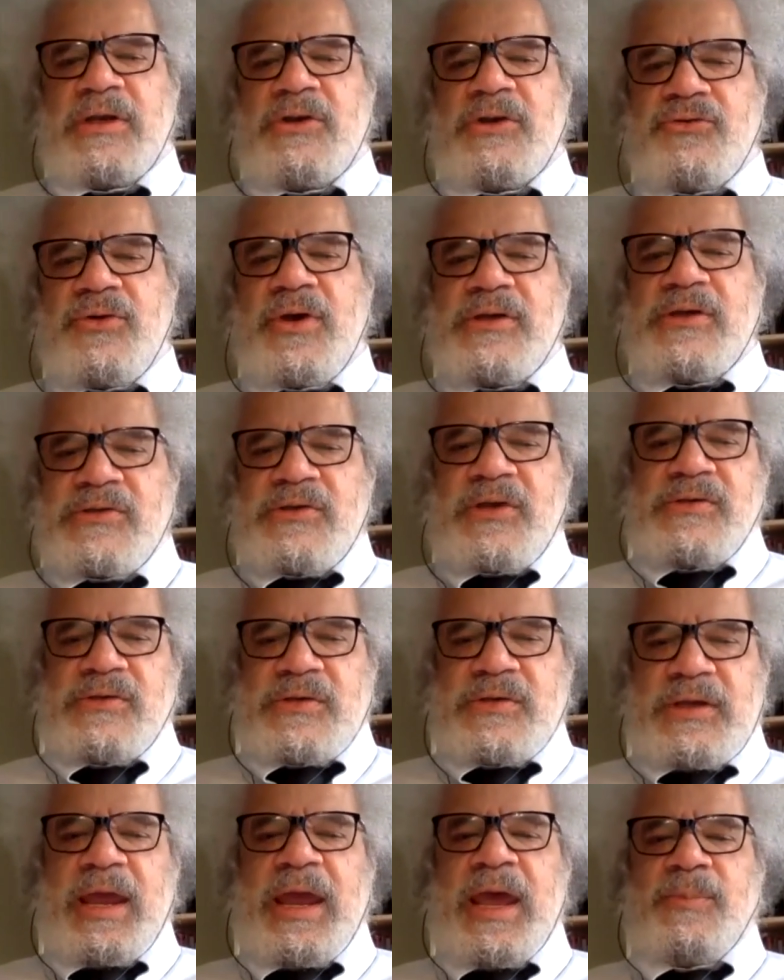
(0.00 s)
and trust
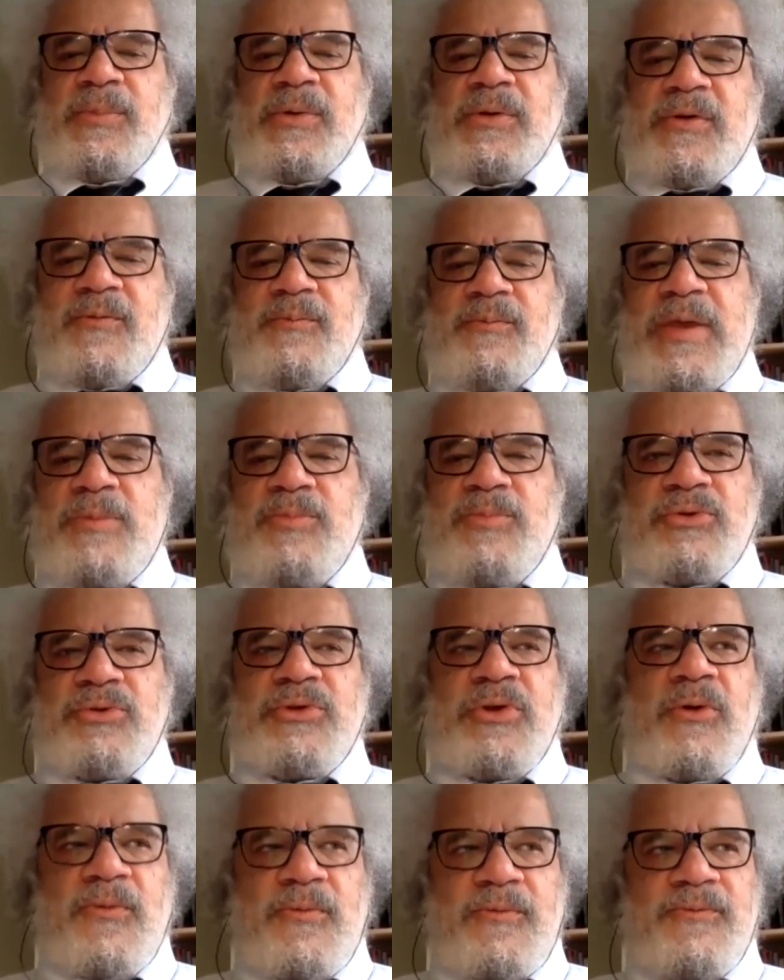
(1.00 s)
doesn't happen if people
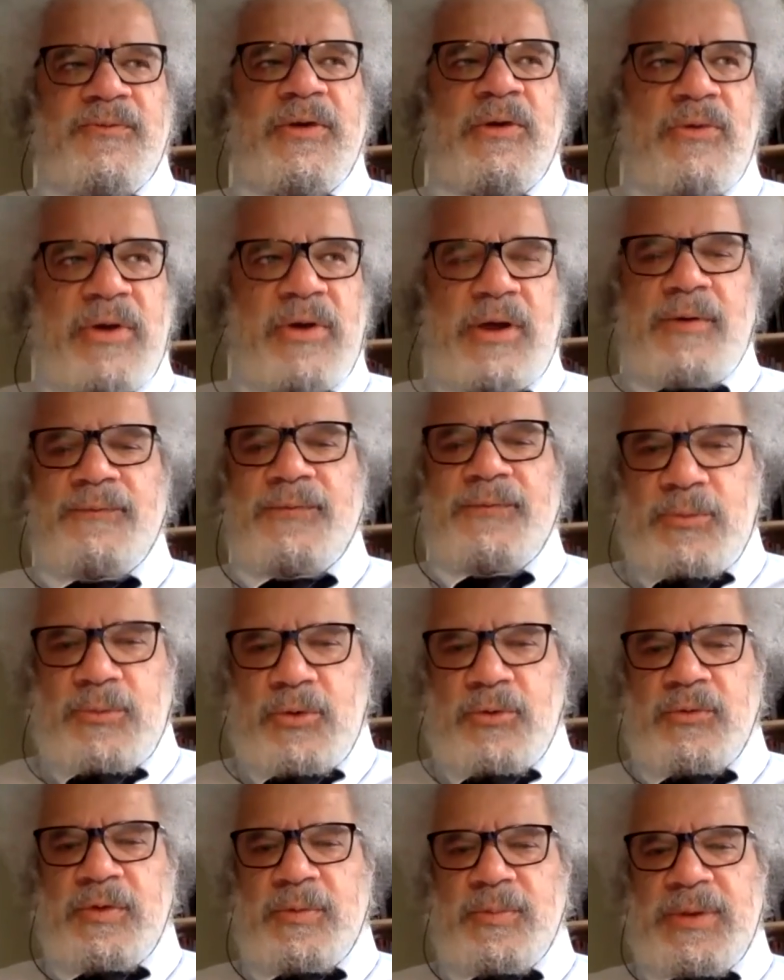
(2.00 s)
don't feel
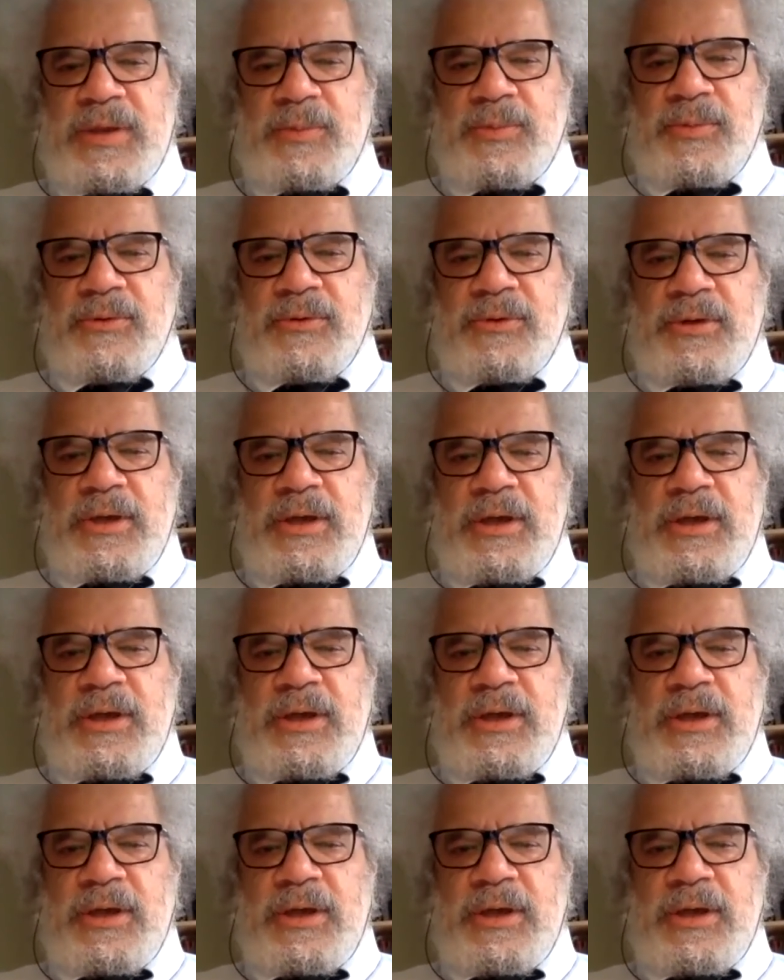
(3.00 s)
comfortable with people.